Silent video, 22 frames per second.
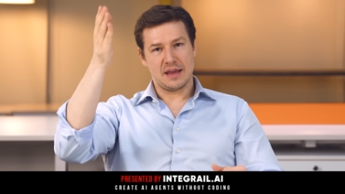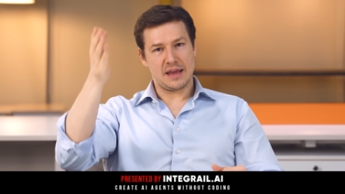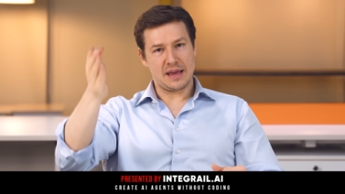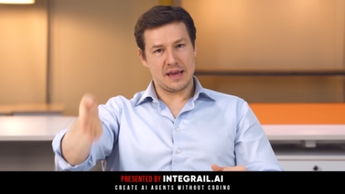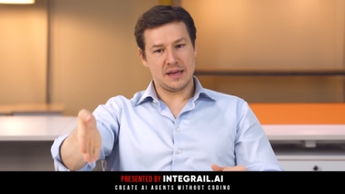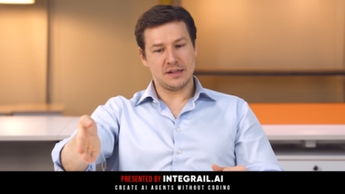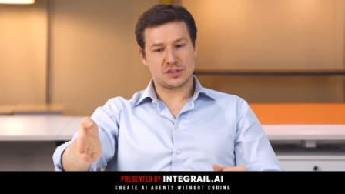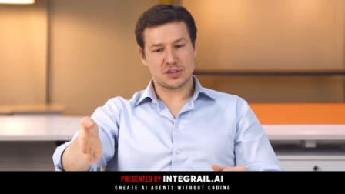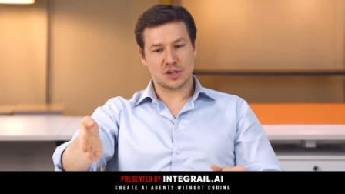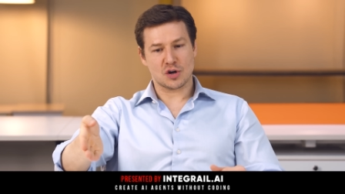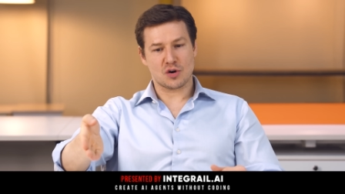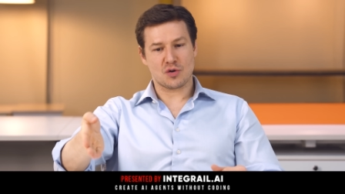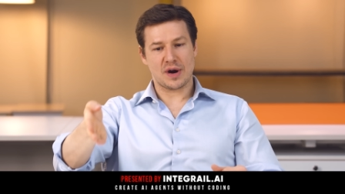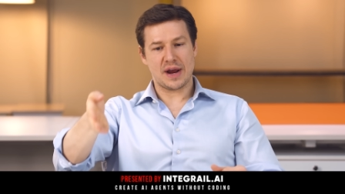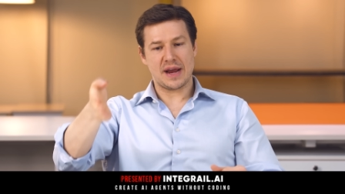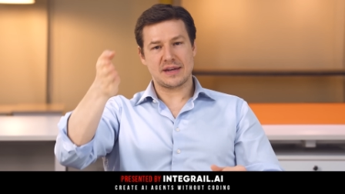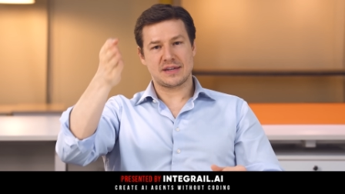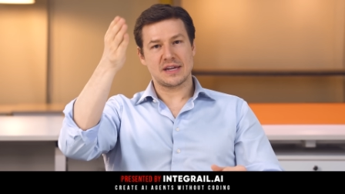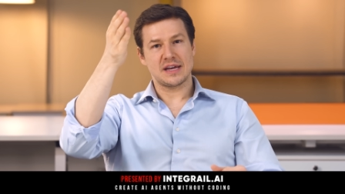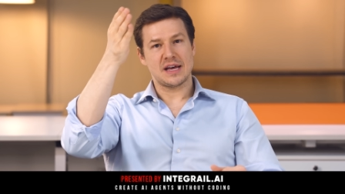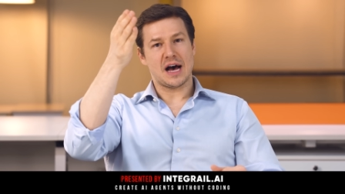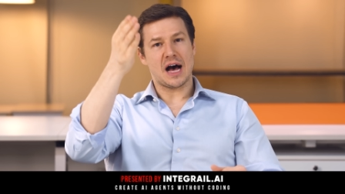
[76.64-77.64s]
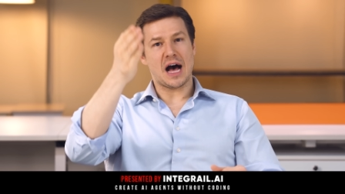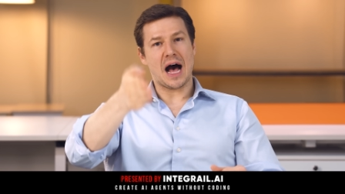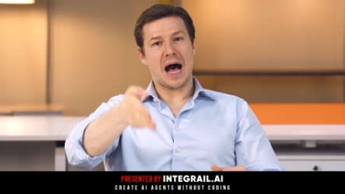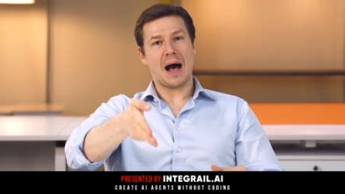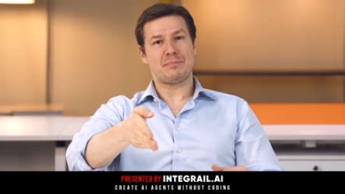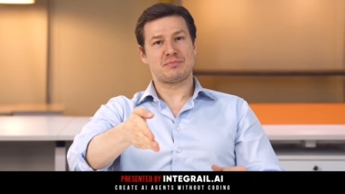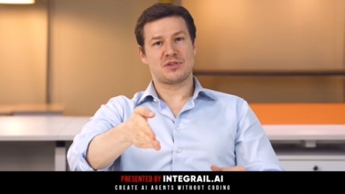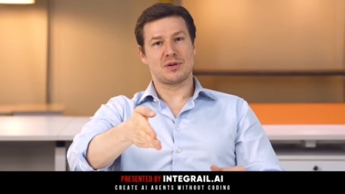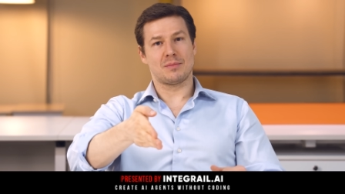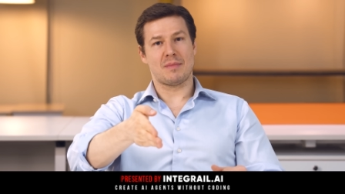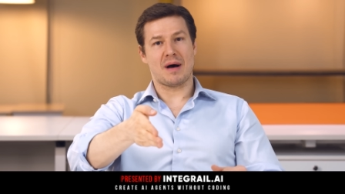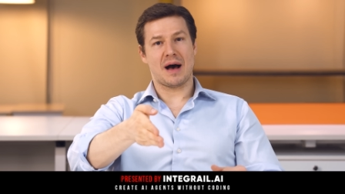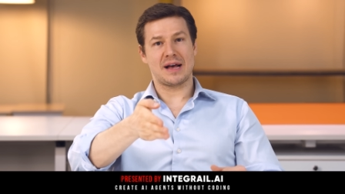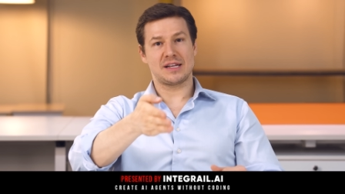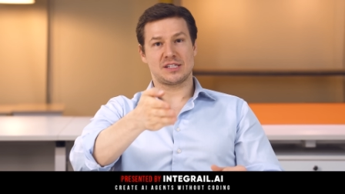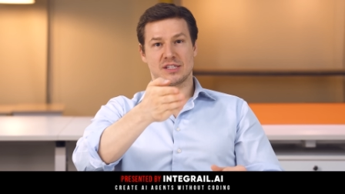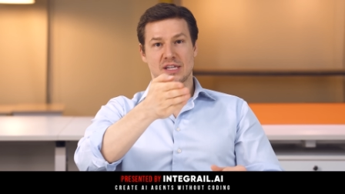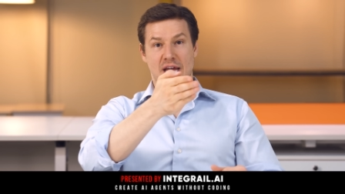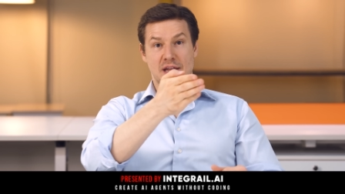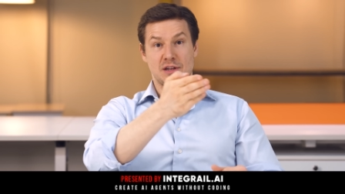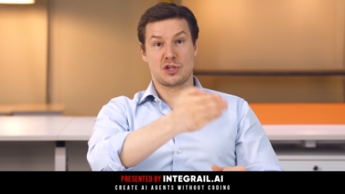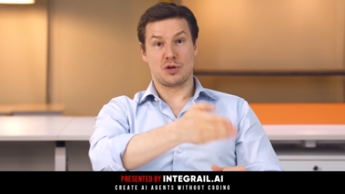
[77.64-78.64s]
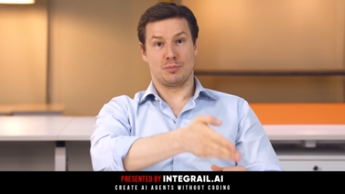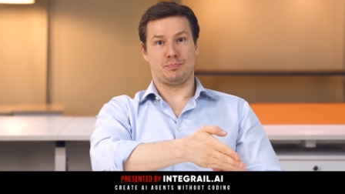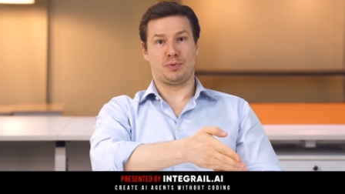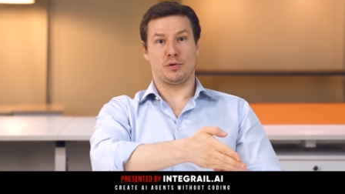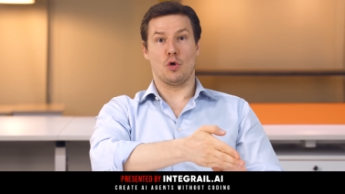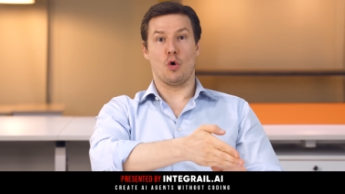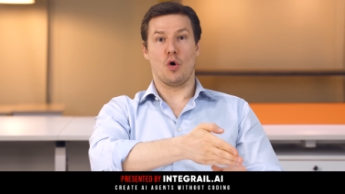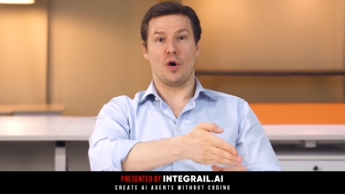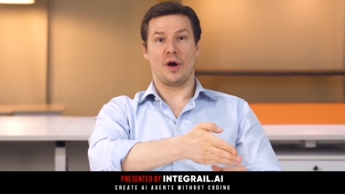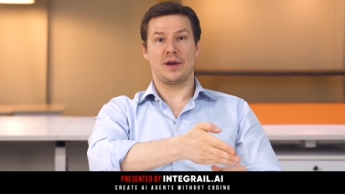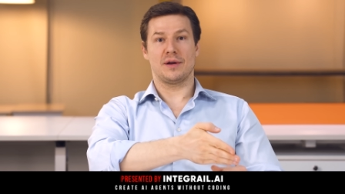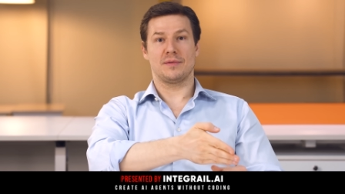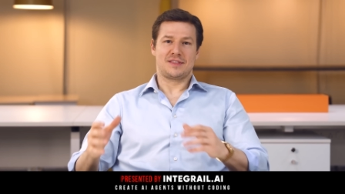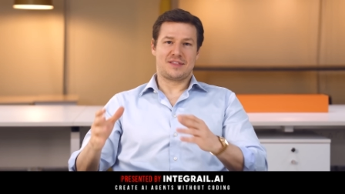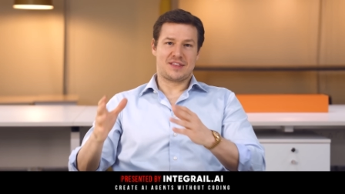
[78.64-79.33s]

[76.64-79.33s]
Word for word: integrate, optimize, and deploy.